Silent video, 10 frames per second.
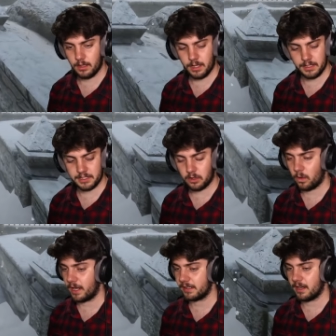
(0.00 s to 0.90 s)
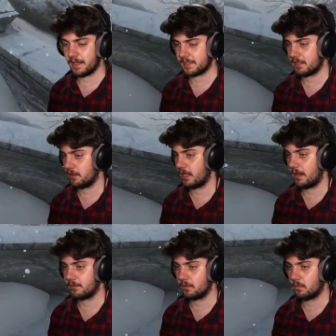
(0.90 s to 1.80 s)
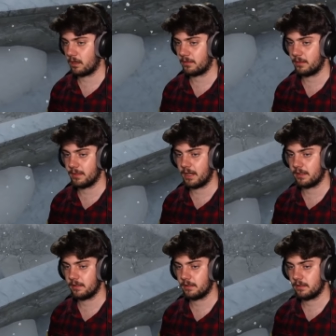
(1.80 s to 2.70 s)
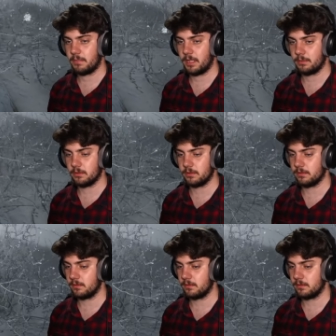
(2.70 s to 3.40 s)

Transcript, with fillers: It's quite nice not having to worry about people